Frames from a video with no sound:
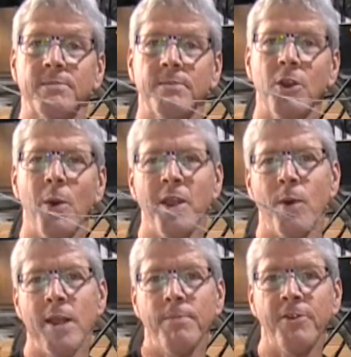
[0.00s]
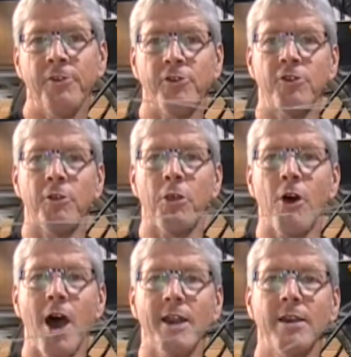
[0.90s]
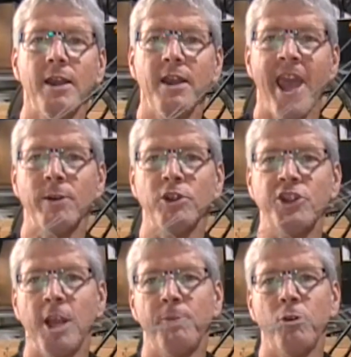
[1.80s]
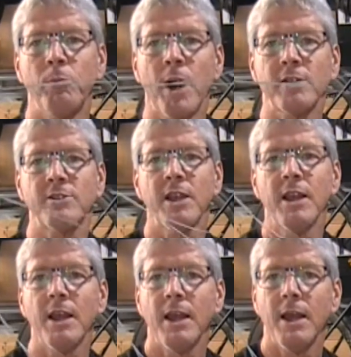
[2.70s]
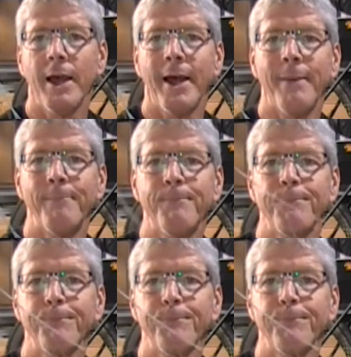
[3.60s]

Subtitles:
So anyway, this is just a thought, and it was cheap, $2.